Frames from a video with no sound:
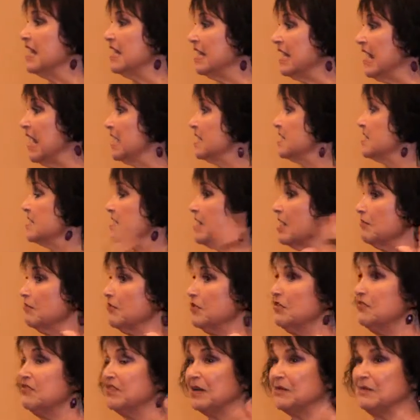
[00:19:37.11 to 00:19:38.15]
and it had a
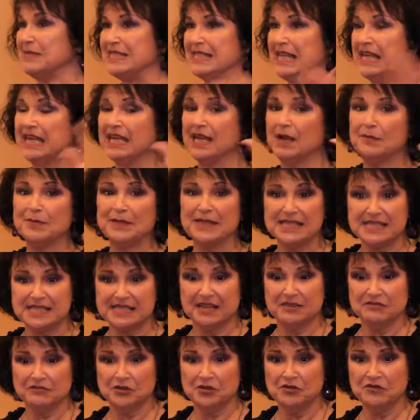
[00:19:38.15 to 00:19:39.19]
sunroof and I was standing up in the
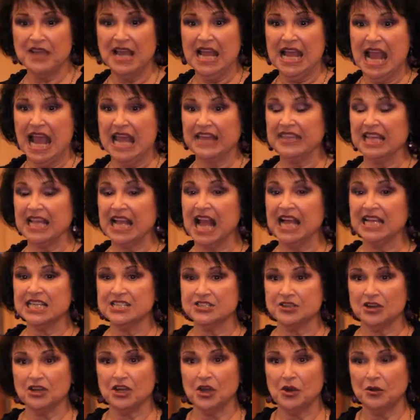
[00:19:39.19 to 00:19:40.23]
sunroof and the guy
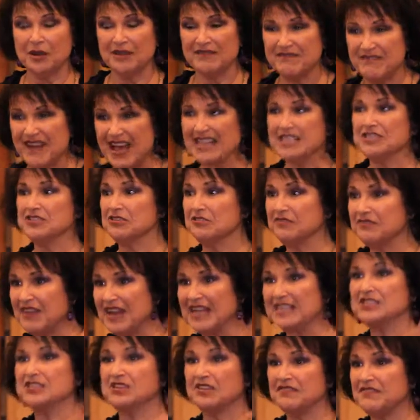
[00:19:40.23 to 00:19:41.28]
started going faster,
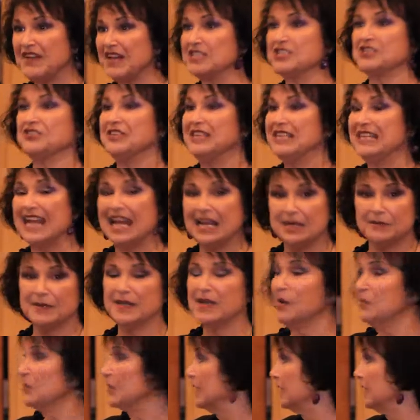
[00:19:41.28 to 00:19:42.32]
faster, faster. He had to be going